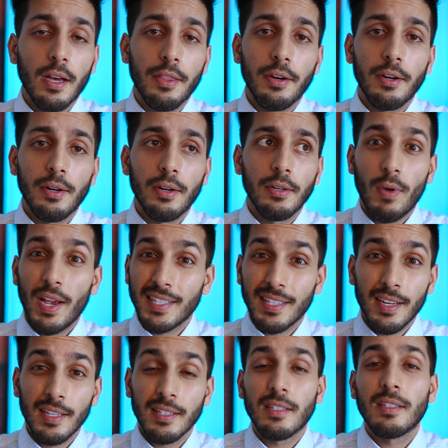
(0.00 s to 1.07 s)
other
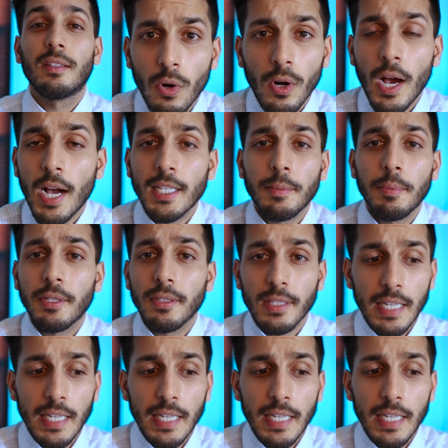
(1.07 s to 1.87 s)
residents, or hospital